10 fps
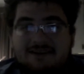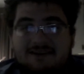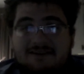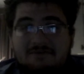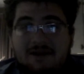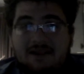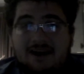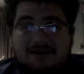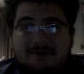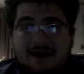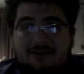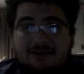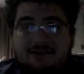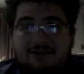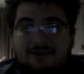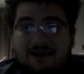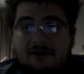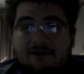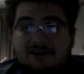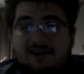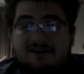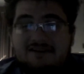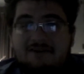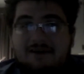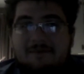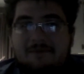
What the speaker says: because it was my last back row, and I would have lost anyway.